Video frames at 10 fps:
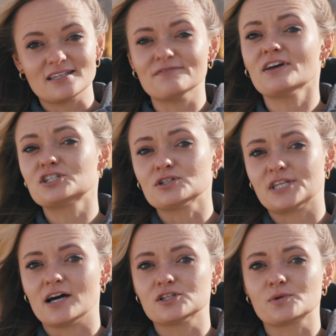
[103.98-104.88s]
conventional
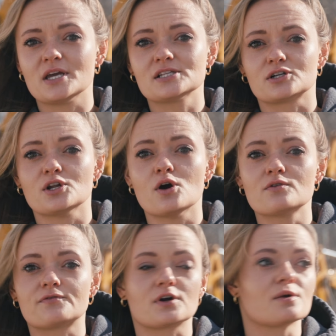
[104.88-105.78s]
tail swings are
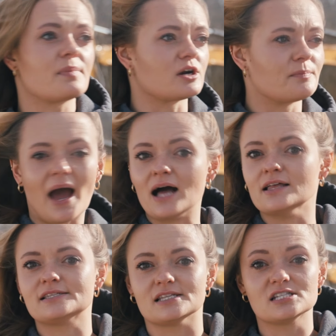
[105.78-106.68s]
known for better
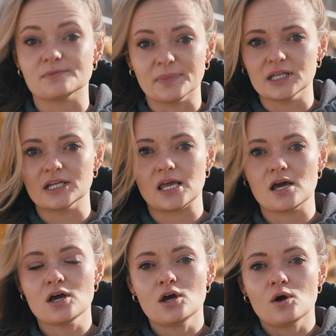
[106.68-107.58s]
balance and
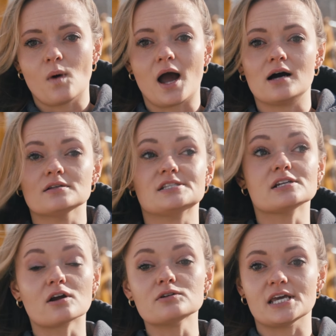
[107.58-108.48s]
stability, while
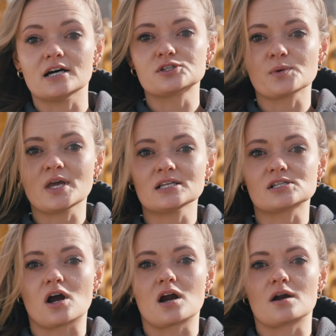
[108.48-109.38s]
zero tail swings
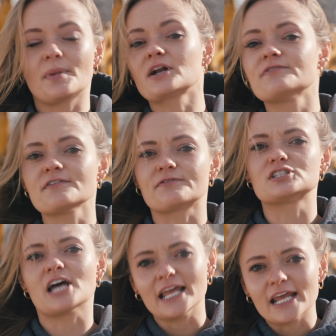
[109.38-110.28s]
are better fit for
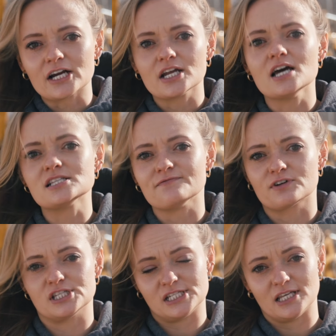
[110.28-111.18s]
tight areas and
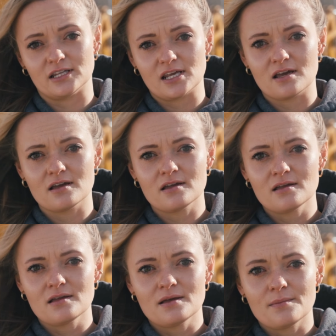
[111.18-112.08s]
versatility.
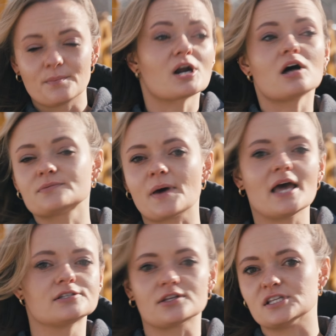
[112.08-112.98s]
But it all
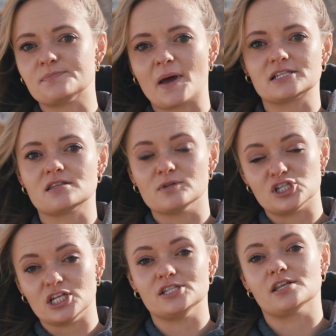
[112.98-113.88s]
depends on the specs of the
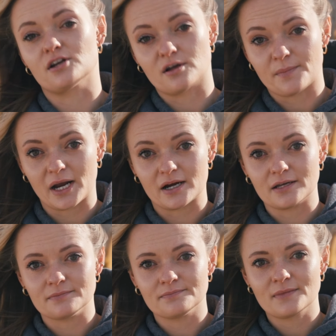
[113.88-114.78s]
machines that you're comparing.
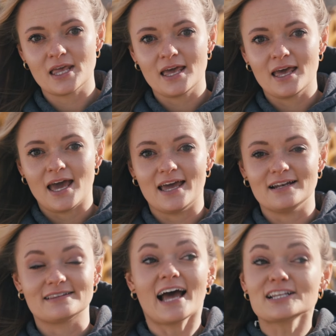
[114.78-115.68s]

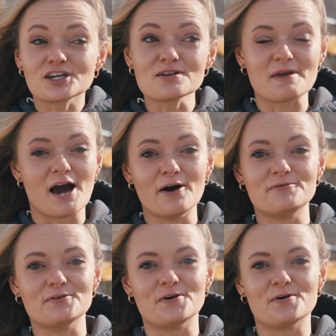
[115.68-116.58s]
And that's gonna be
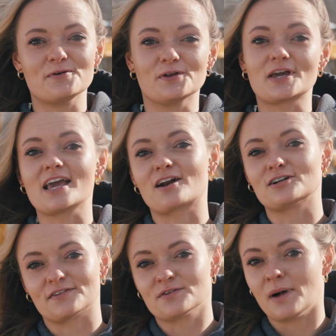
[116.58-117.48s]
helpful looking at our
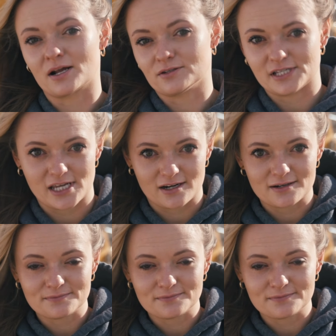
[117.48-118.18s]
different models here.